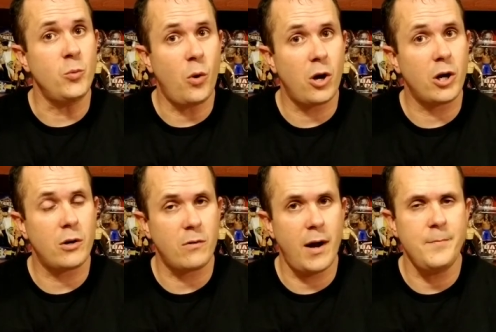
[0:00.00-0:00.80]
work,
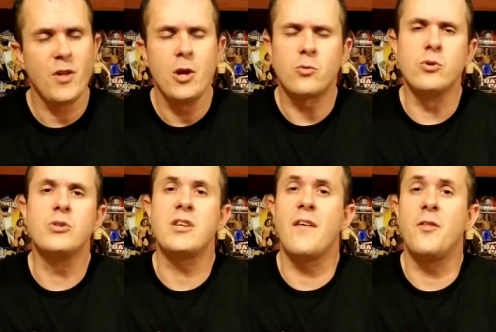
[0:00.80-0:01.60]
right?
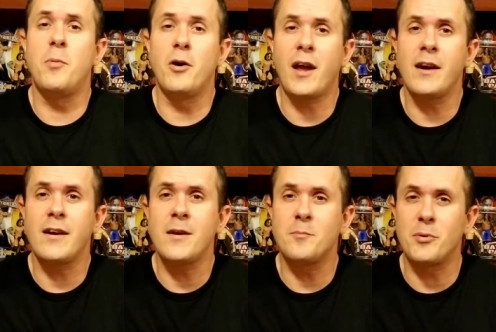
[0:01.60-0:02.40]
Rusev, the
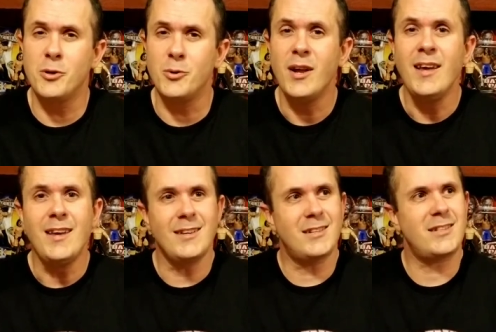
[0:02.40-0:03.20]
Bulgarian brute,
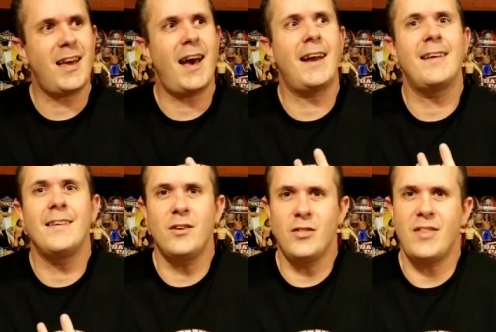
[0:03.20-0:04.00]
you just kind
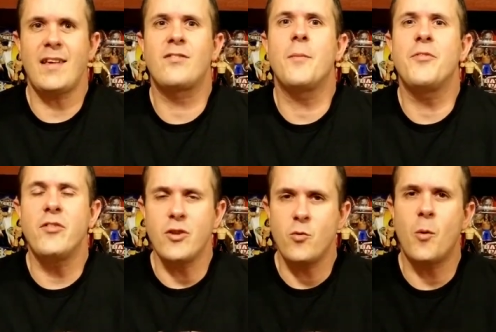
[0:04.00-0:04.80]
of, that's something
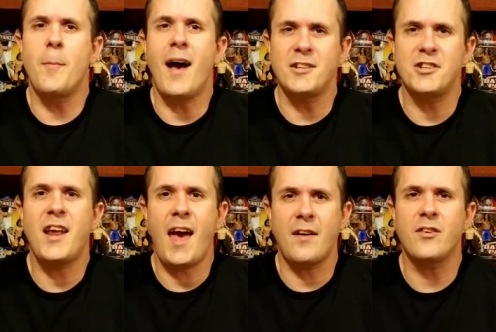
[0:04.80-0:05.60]
that you imagine
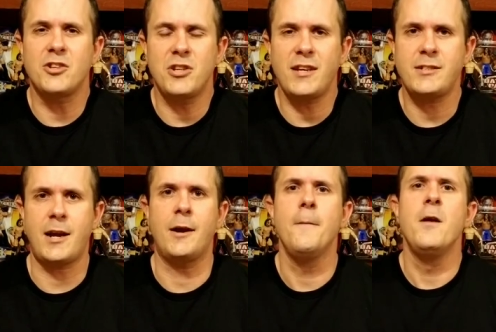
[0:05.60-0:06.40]
having chest
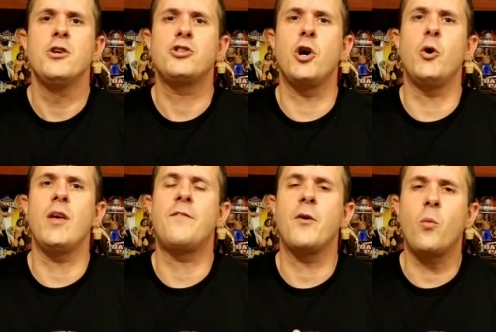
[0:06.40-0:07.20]
hair. So
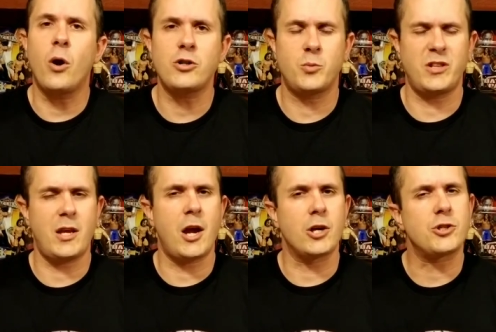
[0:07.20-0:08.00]
if it works with the
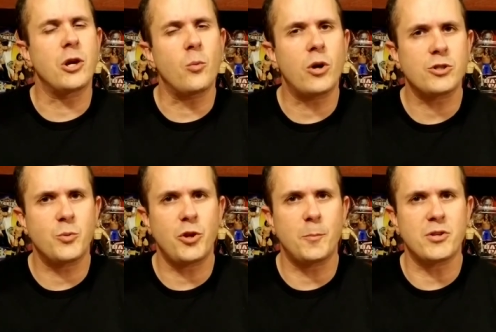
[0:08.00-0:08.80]
character and it works
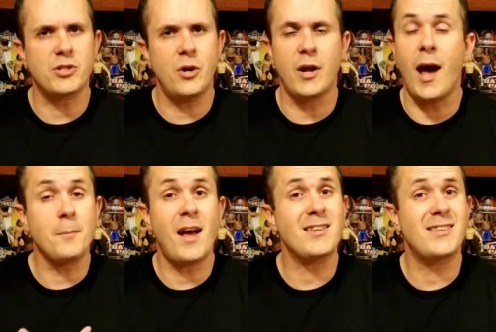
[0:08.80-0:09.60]
with your persona, I'm
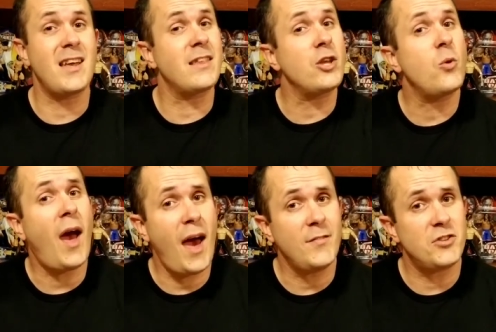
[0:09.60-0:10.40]
not saying that you
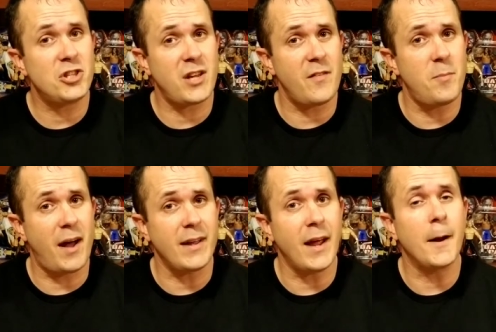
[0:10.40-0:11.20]
have to shave
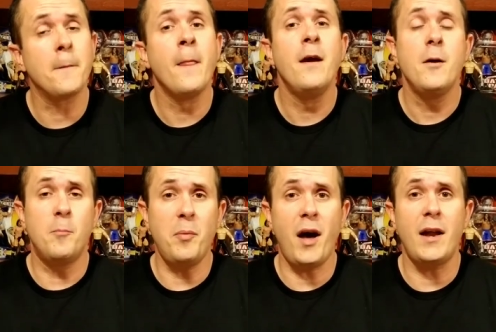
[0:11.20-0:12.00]
body hair,
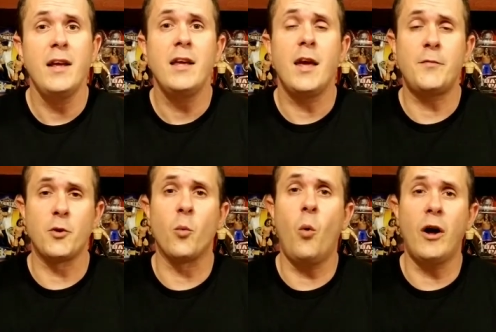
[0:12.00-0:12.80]
but if
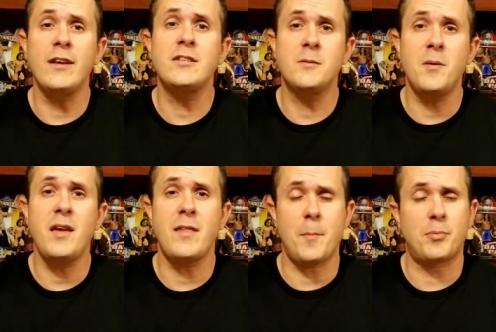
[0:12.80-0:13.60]
you're wanting to
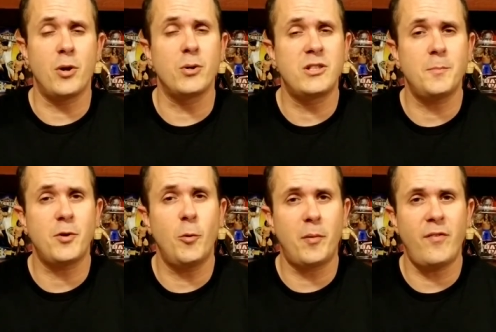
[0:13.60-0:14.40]
be that
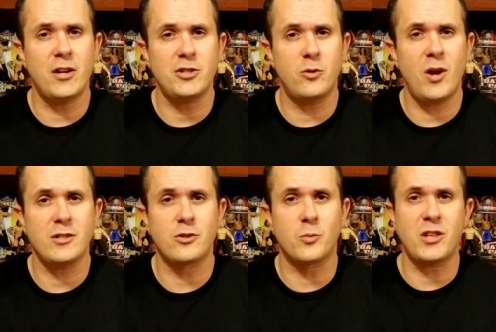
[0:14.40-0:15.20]
prototypical professional
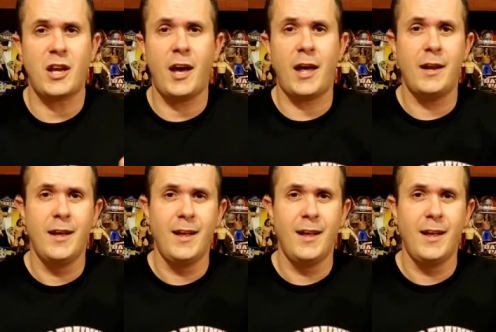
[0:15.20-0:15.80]
wrestler with the cut,